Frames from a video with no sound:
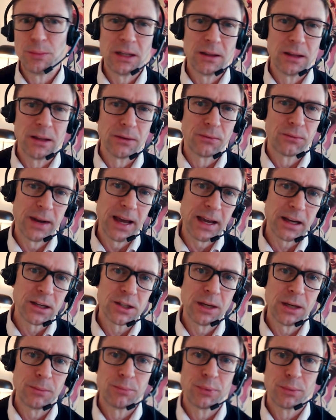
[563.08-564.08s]
be the
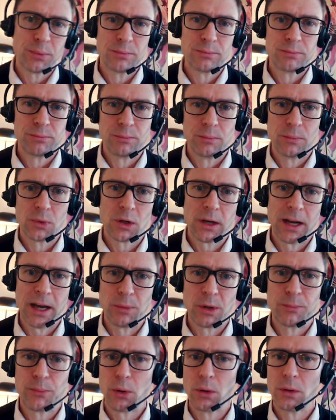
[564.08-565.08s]
flagship
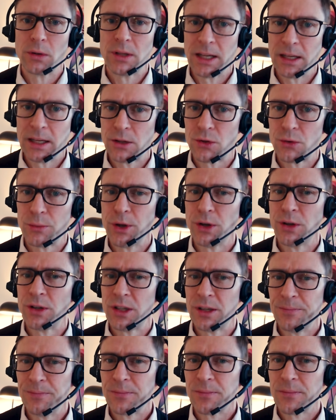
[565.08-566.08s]
climate policy
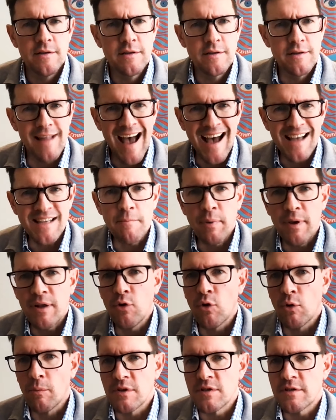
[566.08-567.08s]
instrument. Has it been
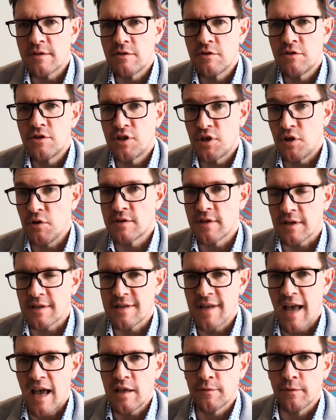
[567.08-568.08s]
almost too
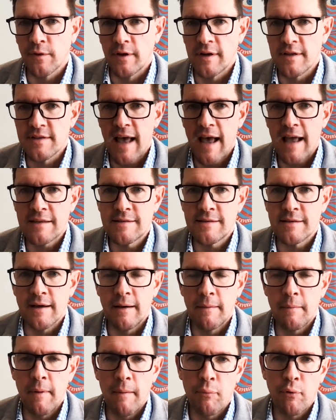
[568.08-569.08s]
successful, and is that
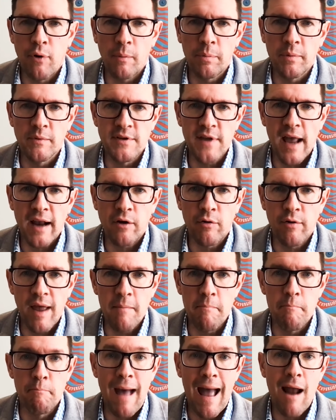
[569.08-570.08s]
a, a problem? Does that
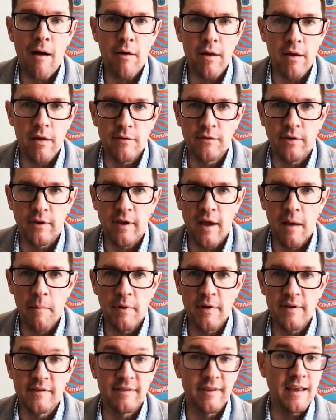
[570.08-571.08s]
create barriers to
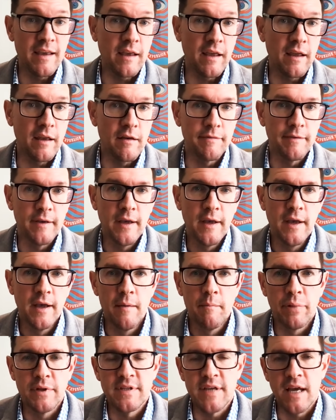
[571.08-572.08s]
companies thinking of
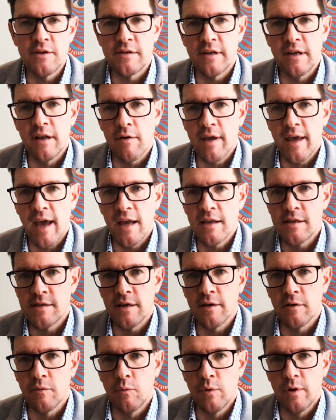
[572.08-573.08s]
potentially
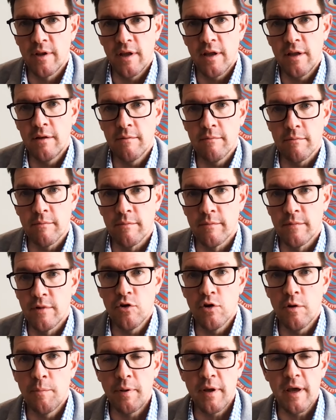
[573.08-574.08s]
locating within the
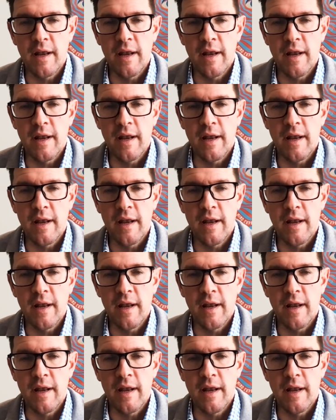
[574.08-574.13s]
European